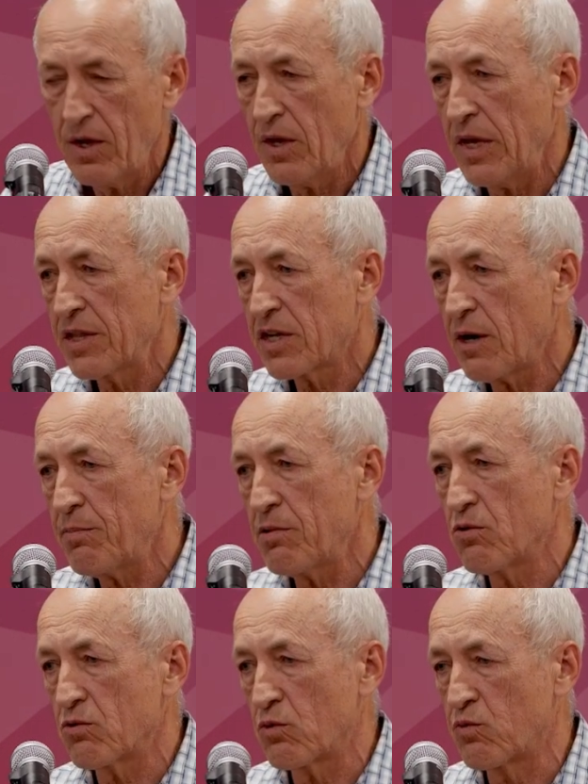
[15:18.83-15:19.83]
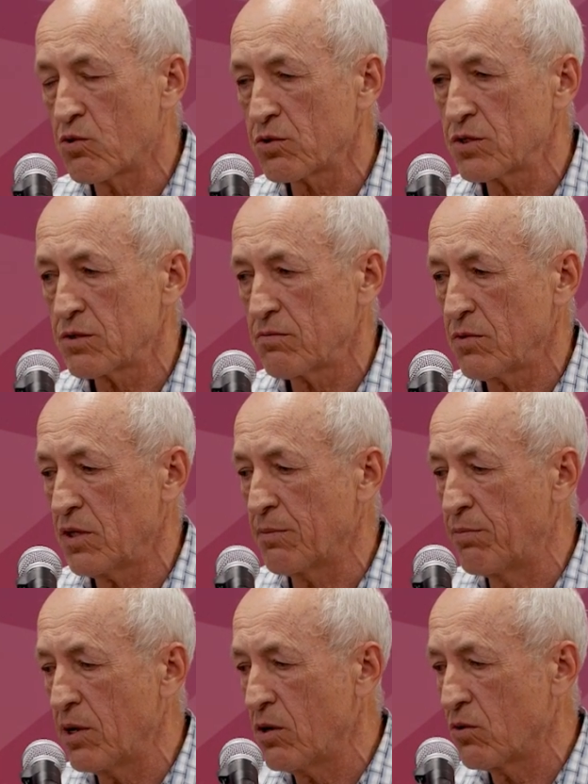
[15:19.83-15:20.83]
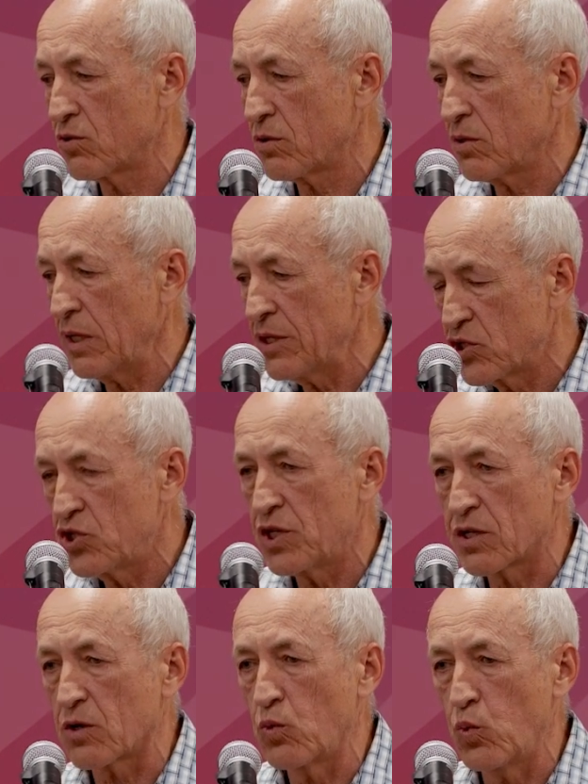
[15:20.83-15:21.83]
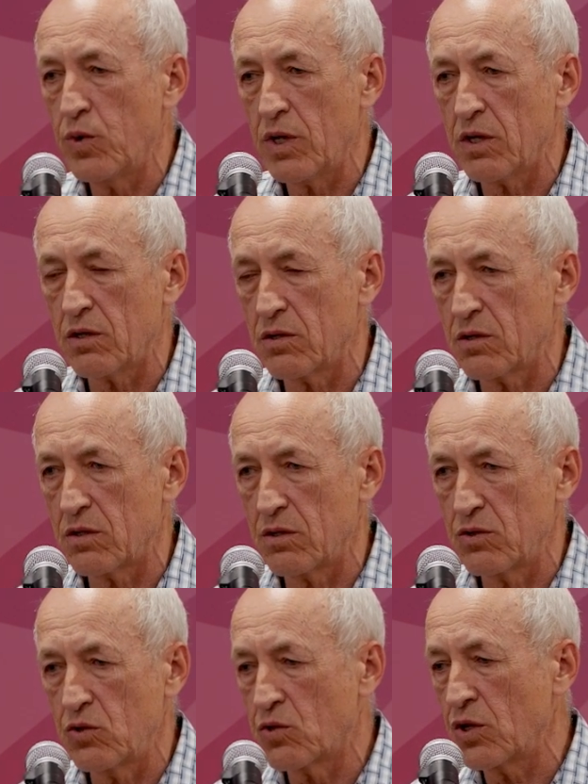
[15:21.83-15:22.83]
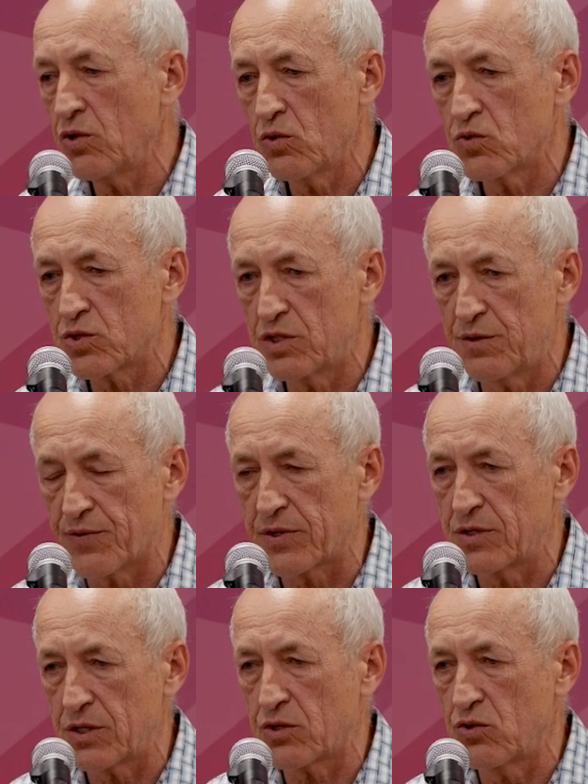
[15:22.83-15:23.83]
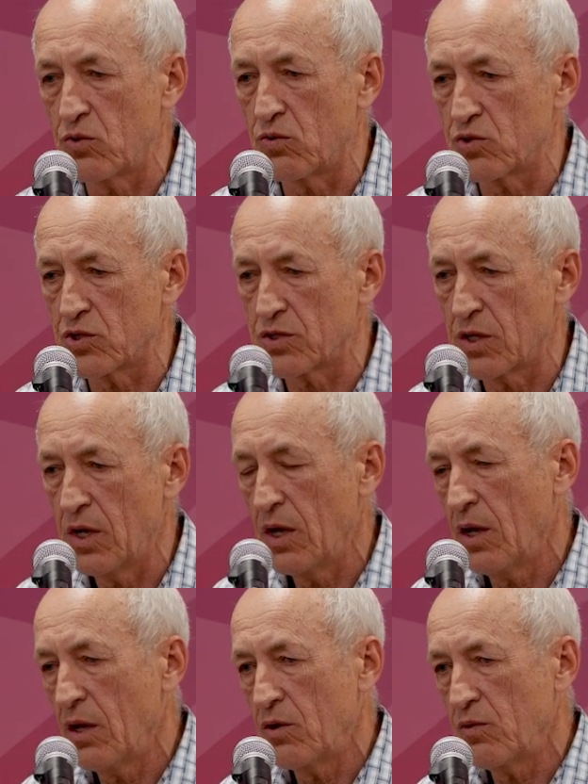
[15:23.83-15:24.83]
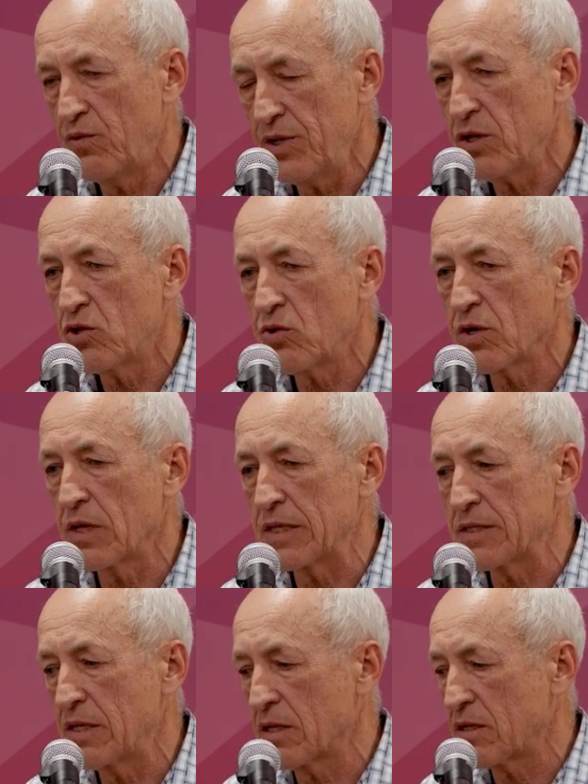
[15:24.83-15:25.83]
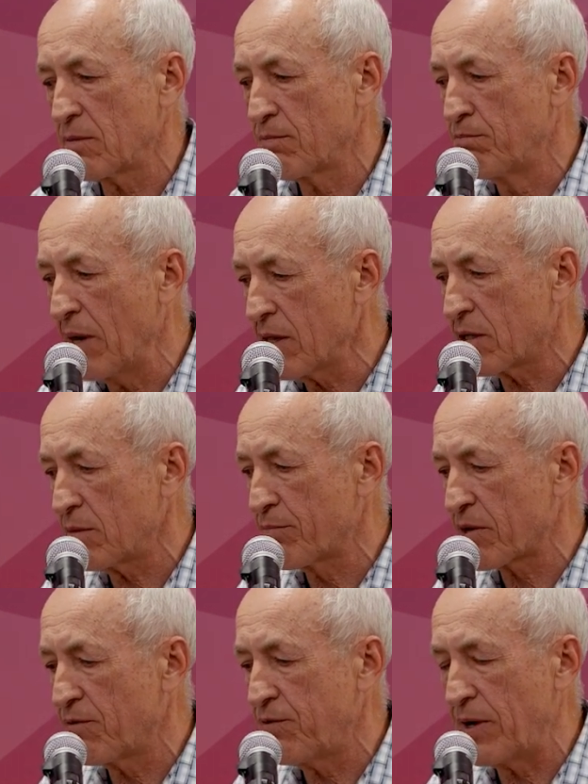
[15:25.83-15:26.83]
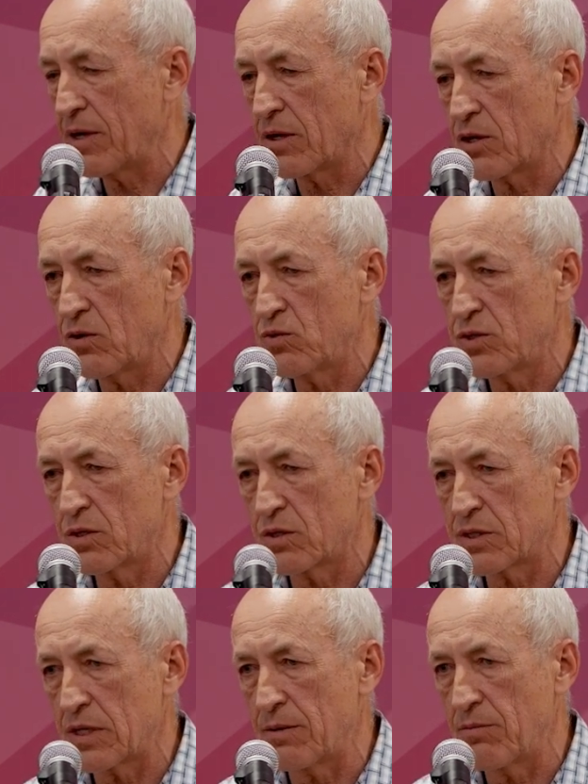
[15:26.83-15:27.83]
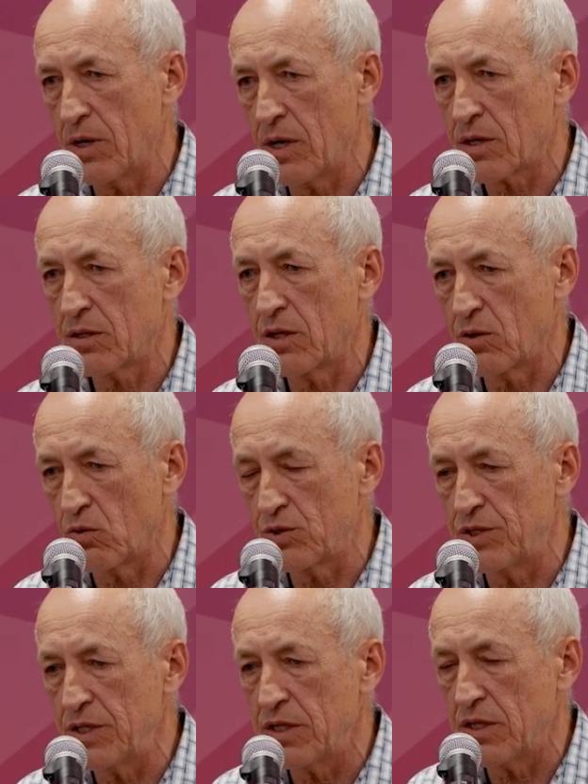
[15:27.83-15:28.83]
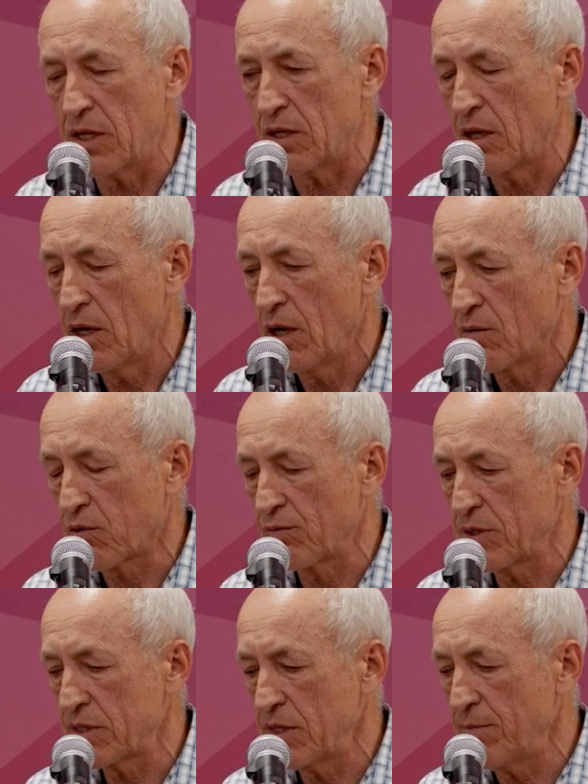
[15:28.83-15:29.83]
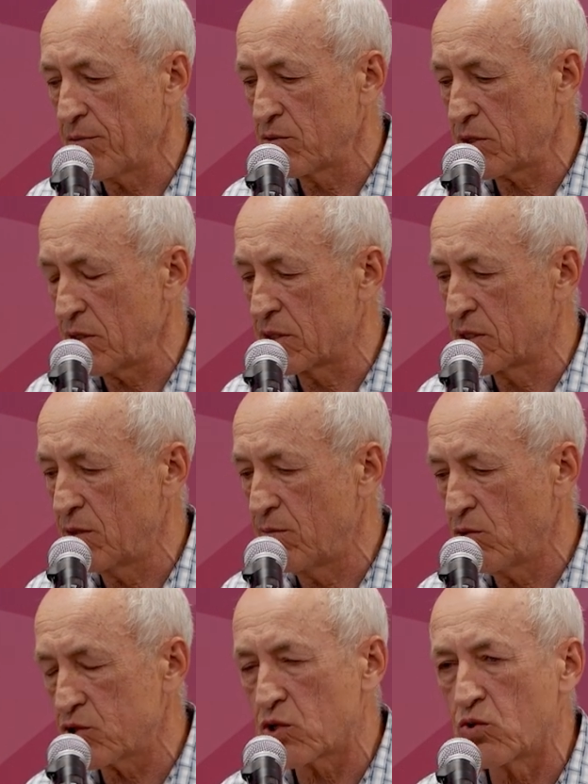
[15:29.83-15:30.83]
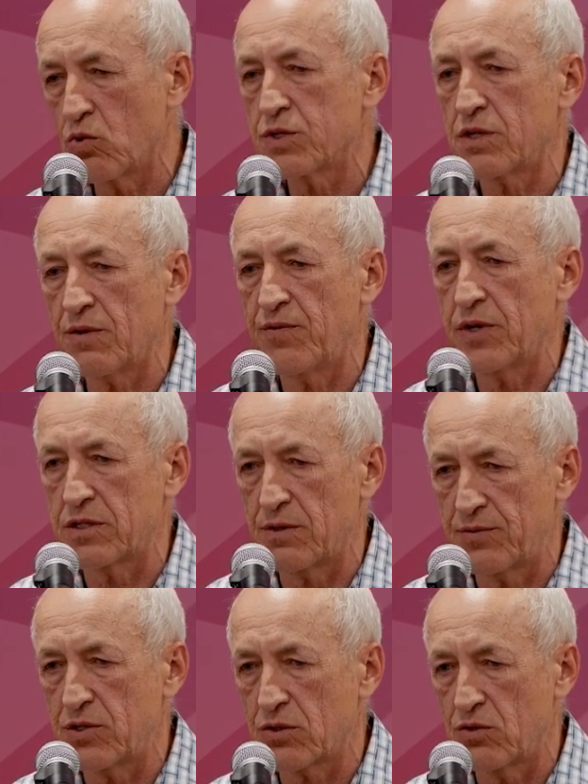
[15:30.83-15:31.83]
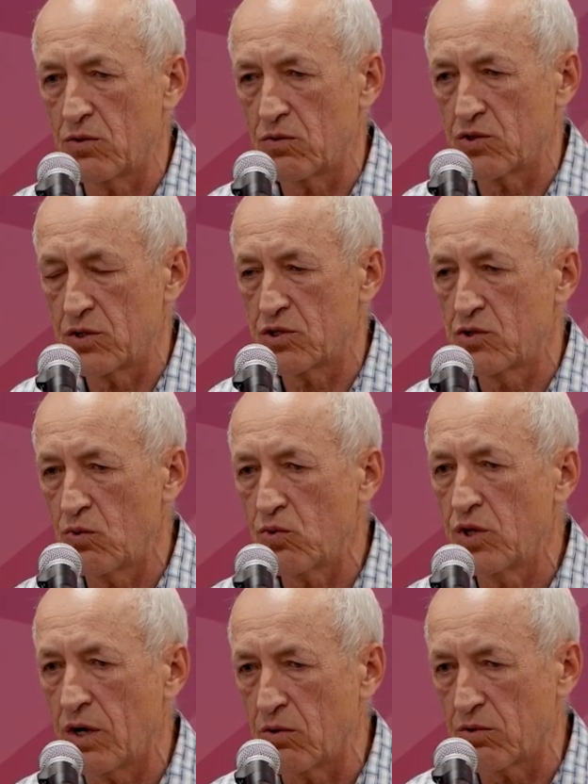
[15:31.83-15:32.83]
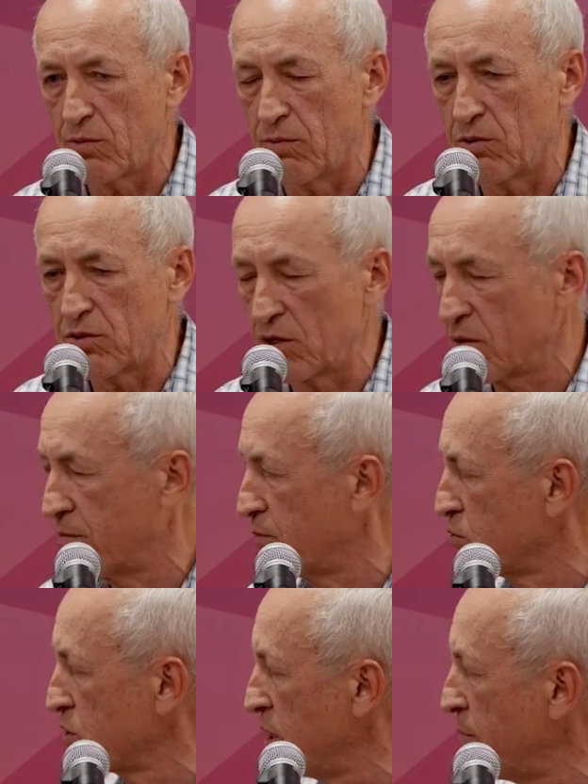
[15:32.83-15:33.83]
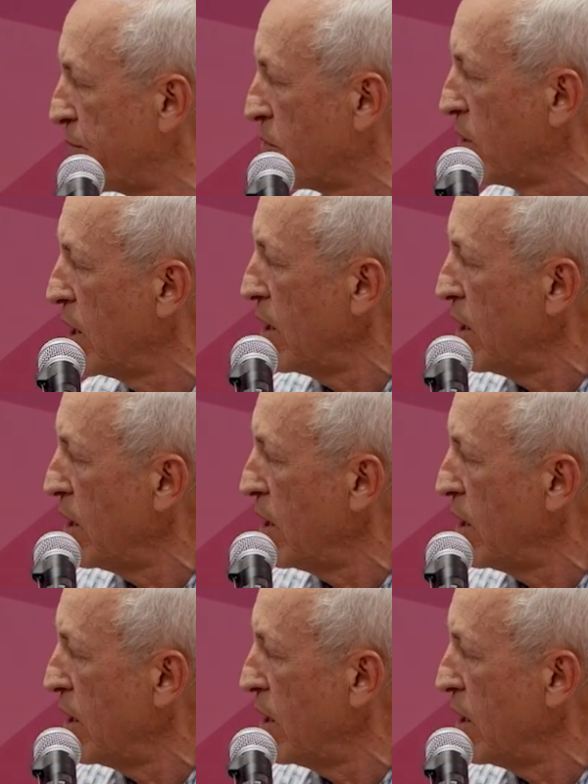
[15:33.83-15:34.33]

And couple words about, in general, where you can use different technologies. We need to realize that bulk profiling using some RNA or DNA from the samples is the most cost-effective technology. It's no doubt about it. For example,